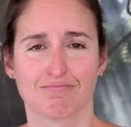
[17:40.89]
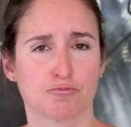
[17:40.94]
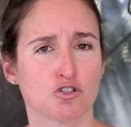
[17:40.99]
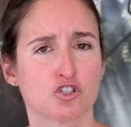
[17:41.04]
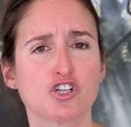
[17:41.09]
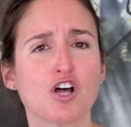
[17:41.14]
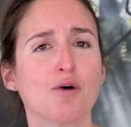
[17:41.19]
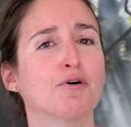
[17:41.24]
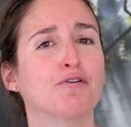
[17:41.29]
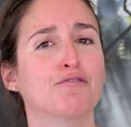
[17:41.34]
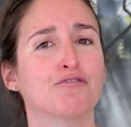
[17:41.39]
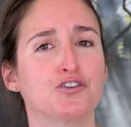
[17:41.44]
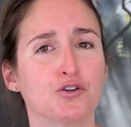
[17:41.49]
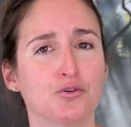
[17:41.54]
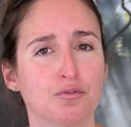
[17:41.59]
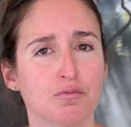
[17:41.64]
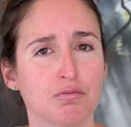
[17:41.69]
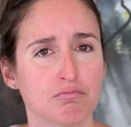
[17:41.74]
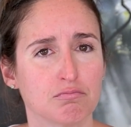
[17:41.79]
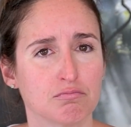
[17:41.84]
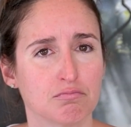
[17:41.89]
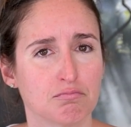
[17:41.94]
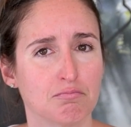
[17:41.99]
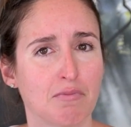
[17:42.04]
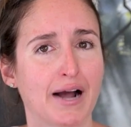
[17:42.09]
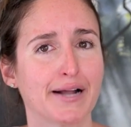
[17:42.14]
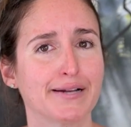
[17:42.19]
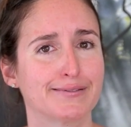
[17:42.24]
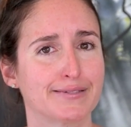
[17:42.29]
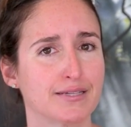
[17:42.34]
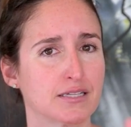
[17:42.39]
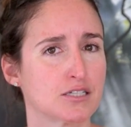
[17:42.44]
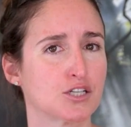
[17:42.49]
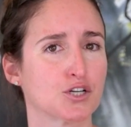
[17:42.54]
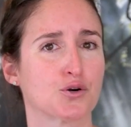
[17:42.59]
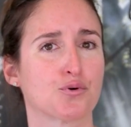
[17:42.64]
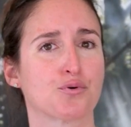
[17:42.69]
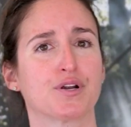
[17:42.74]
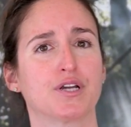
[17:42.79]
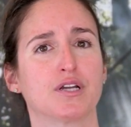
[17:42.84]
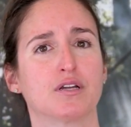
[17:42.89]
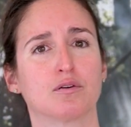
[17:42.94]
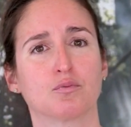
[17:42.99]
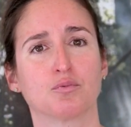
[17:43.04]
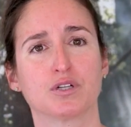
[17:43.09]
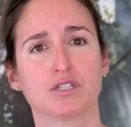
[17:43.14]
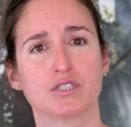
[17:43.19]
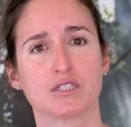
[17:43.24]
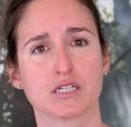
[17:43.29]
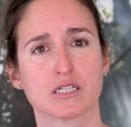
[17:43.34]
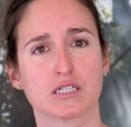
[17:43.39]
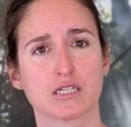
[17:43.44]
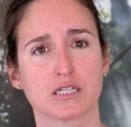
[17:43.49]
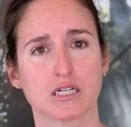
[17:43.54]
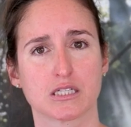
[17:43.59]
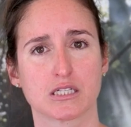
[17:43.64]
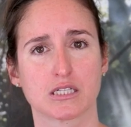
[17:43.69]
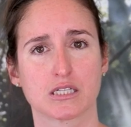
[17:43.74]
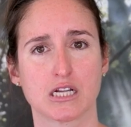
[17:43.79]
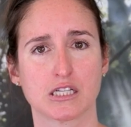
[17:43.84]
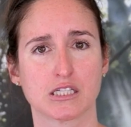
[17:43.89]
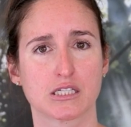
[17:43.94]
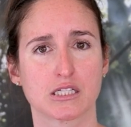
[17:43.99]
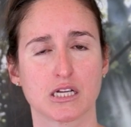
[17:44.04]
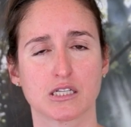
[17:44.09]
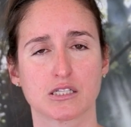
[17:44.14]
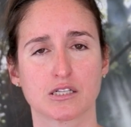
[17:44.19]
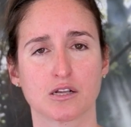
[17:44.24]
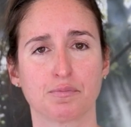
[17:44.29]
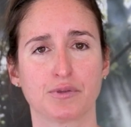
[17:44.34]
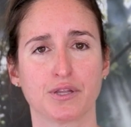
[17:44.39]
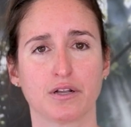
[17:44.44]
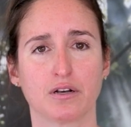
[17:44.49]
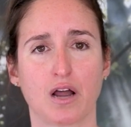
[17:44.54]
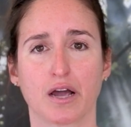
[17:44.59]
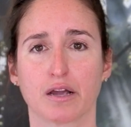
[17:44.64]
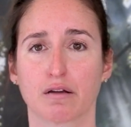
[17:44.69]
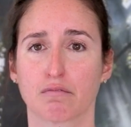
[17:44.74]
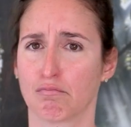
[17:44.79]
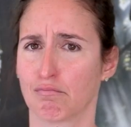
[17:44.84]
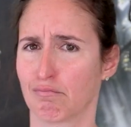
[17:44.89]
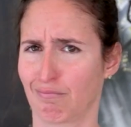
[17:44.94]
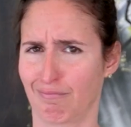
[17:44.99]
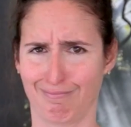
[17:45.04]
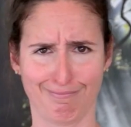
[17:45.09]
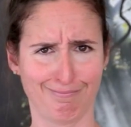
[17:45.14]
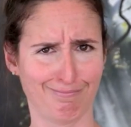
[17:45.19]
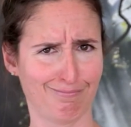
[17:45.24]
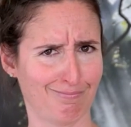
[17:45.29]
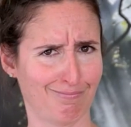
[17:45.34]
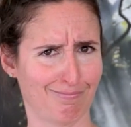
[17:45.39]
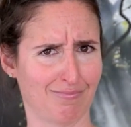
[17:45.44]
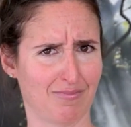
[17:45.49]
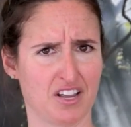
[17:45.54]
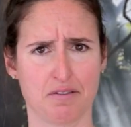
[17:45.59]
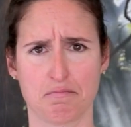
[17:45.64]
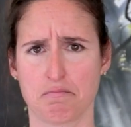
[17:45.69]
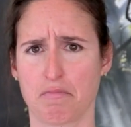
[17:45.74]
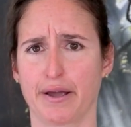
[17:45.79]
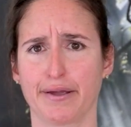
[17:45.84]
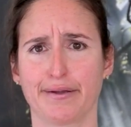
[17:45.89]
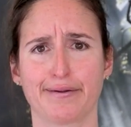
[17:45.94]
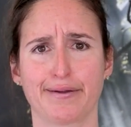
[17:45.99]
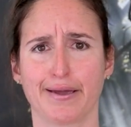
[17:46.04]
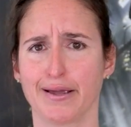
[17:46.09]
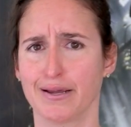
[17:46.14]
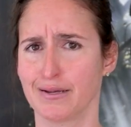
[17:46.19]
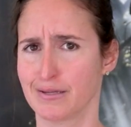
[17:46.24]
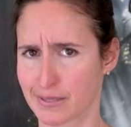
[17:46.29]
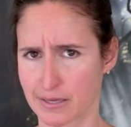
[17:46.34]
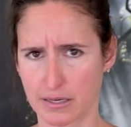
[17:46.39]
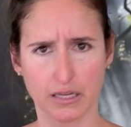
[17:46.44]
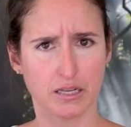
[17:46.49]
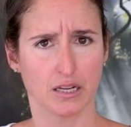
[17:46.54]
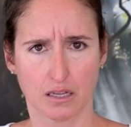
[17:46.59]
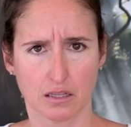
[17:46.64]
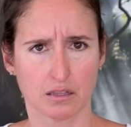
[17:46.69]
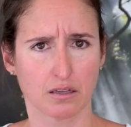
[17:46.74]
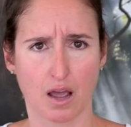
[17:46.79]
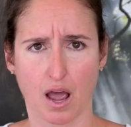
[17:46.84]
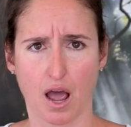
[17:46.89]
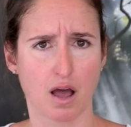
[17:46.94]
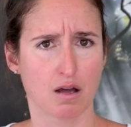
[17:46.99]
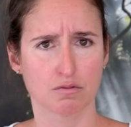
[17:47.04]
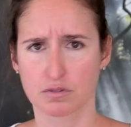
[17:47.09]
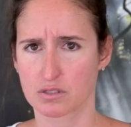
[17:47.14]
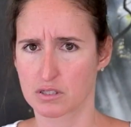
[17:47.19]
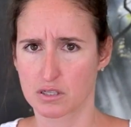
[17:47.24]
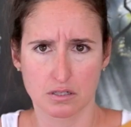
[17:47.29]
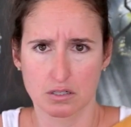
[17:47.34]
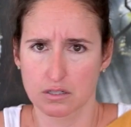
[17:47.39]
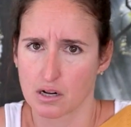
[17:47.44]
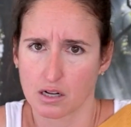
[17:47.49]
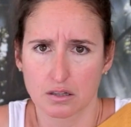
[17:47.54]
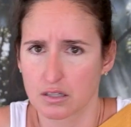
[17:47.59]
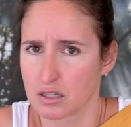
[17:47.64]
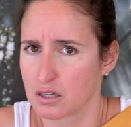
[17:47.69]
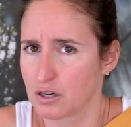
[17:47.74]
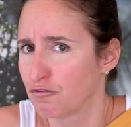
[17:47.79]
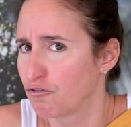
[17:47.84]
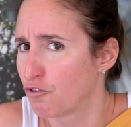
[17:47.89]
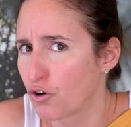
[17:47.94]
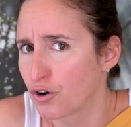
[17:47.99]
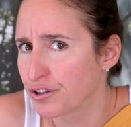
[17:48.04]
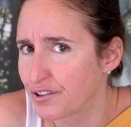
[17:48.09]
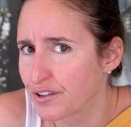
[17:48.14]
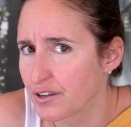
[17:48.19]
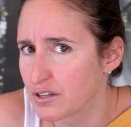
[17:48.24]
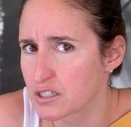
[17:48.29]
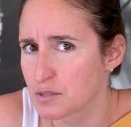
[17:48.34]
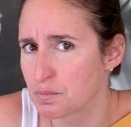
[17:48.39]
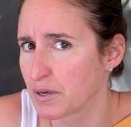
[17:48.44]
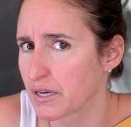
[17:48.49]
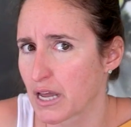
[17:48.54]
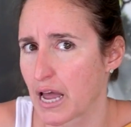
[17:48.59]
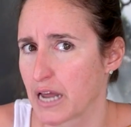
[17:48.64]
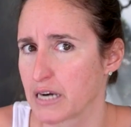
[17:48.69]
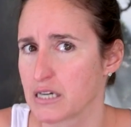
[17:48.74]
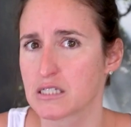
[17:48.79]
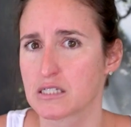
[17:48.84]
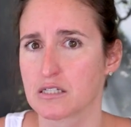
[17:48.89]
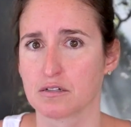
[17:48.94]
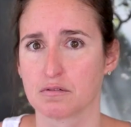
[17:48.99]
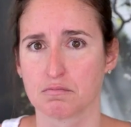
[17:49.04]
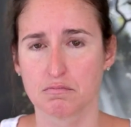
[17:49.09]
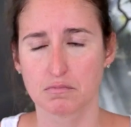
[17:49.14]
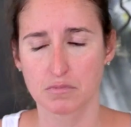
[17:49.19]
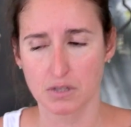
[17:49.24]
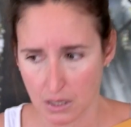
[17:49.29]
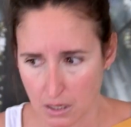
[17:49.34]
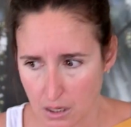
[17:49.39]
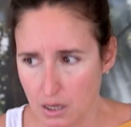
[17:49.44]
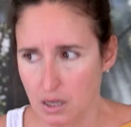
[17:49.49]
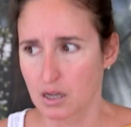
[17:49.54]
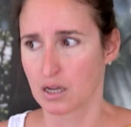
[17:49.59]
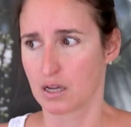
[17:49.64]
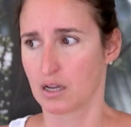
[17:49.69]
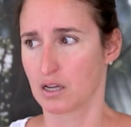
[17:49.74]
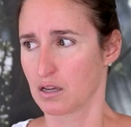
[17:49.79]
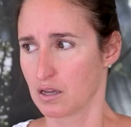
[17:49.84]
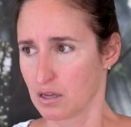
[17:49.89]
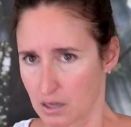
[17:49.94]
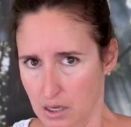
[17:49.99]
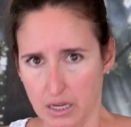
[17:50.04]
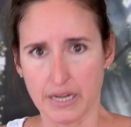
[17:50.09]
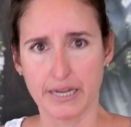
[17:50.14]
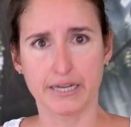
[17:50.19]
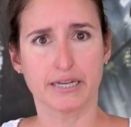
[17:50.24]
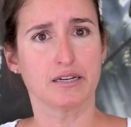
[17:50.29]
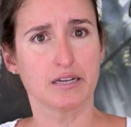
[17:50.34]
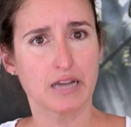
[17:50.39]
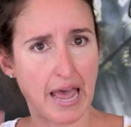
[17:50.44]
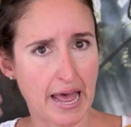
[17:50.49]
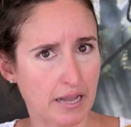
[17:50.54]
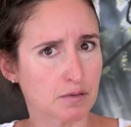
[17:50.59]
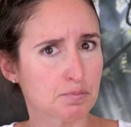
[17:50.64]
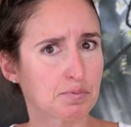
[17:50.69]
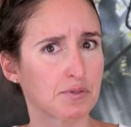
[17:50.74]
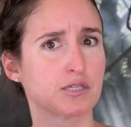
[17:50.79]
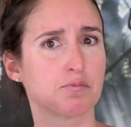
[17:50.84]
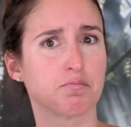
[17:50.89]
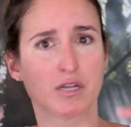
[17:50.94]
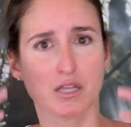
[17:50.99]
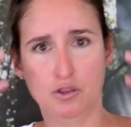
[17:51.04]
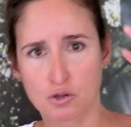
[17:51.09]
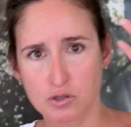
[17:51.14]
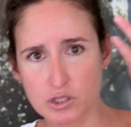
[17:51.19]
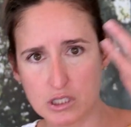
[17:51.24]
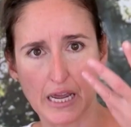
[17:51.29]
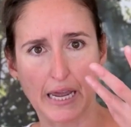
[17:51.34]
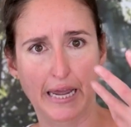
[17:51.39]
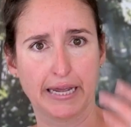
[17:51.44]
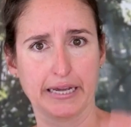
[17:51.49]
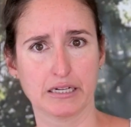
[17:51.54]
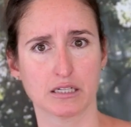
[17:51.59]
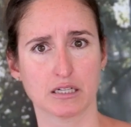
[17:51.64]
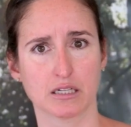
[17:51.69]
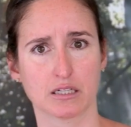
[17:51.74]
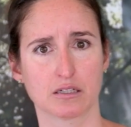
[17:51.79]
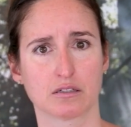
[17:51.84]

Some of you might disagree with this list and say something like, in my case, cleaning the house is not an avoidance mechanism. It helps me to think.